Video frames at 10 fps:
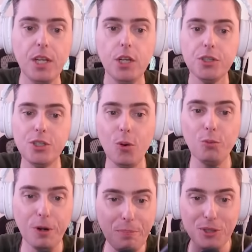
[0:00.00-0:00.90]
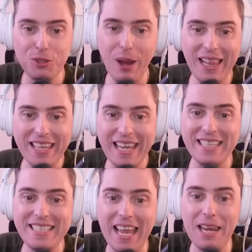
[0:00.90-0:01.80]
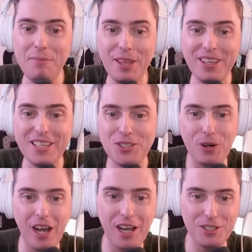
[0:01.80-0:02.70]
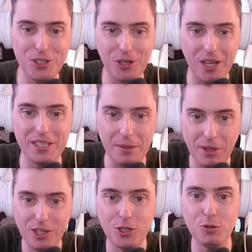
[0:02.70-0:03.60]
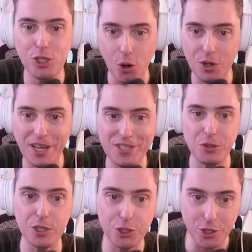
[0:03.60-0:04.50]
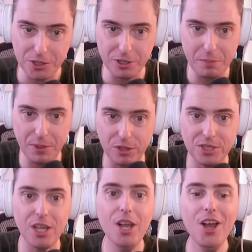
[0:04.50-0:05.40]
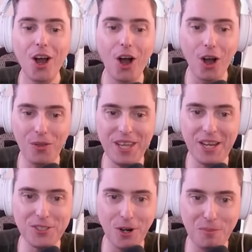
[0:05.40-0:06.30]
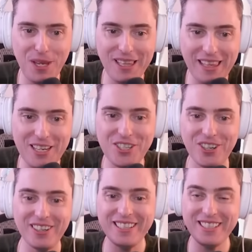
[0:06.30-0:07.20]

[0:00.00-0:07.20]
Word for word: So Ripple to allocate 10 million to, uh, to uh, 10 million to tokenize US Treasury bills on the XRP ledger.